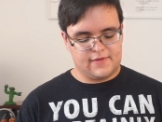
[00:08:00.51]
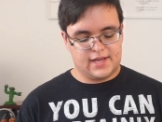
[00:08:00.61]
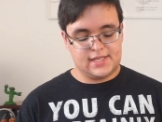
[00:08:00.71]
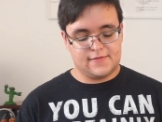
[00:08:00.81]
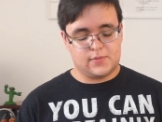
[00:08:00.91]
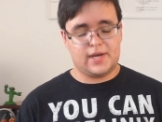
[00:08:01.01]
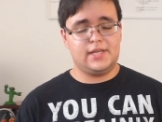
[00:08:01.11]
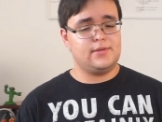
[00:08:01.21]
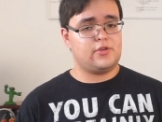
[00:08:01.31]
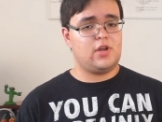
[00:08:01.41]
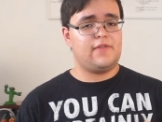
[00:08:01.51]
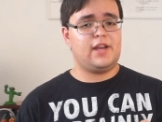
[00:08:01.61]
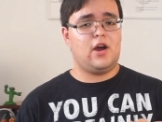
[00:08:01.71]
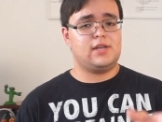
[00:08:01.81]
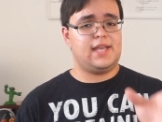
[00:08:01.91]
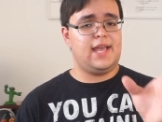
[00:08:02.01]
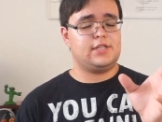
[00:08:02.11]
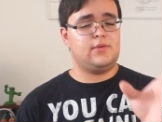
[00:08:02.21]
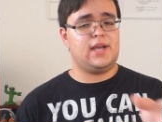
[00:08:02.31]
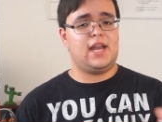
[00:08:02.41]
an AC of 22, so they're already hard to hit,
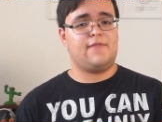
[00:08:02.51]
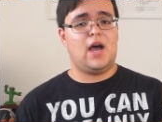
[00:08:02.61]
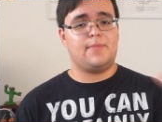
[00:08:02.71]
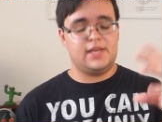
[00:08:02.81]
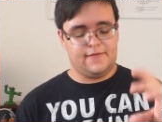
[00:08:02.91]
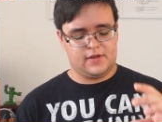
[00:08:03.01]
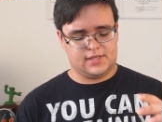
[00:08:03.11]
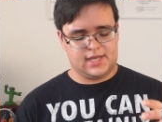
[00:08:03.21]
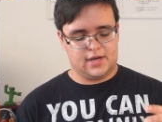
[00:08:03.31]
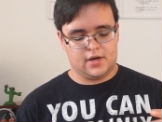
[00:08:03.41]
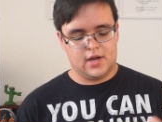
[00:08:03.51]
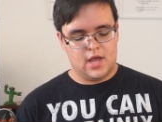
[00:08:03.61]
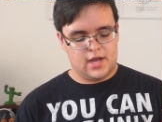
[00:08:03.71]
so you can kind of up the difficulty here.